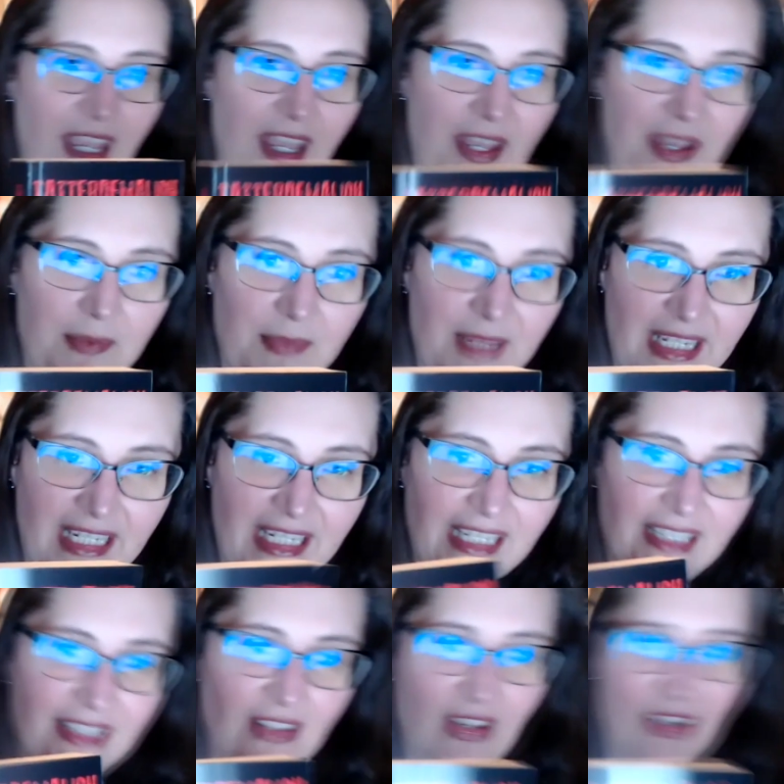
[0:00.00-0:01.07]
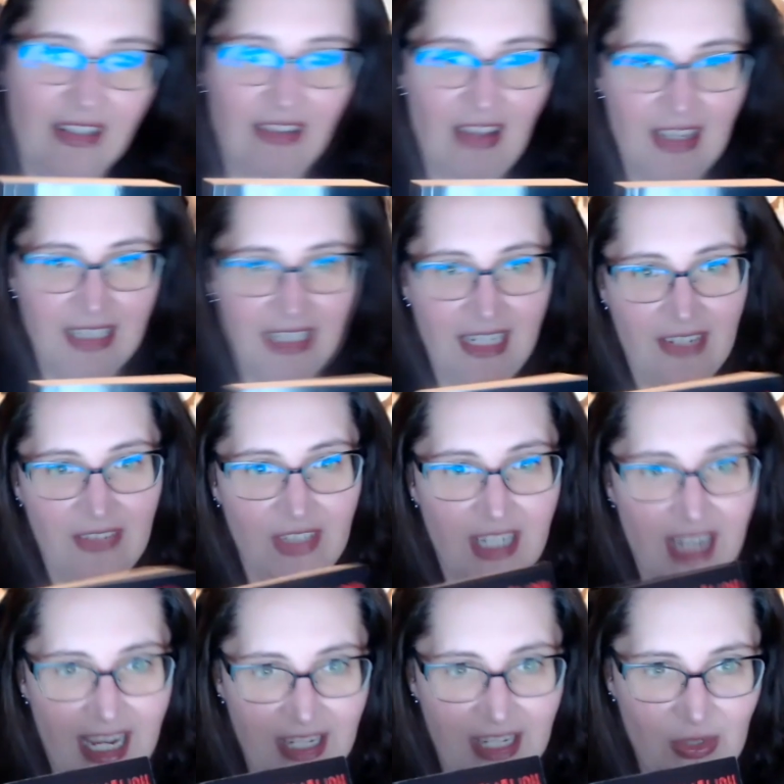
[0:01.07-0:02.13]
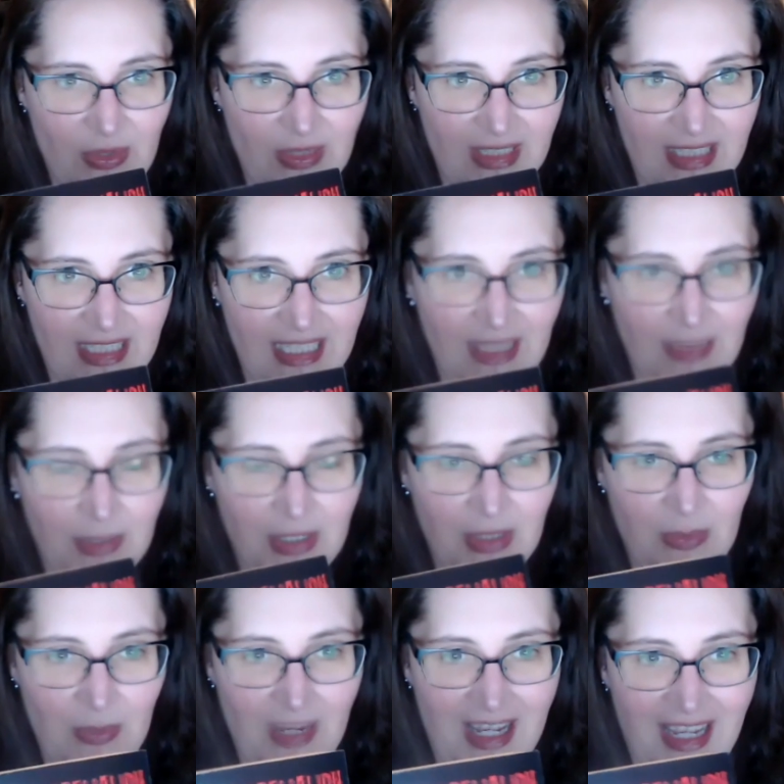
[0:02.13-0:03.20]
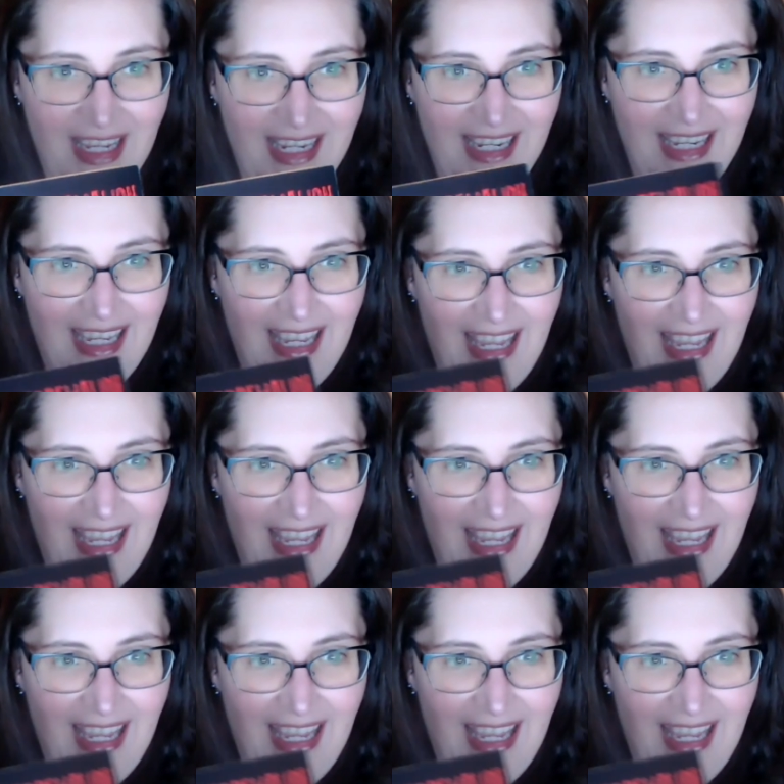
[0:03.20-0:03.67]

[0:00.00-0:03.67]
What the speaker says: It is on a glossy cover, as you can see, which is why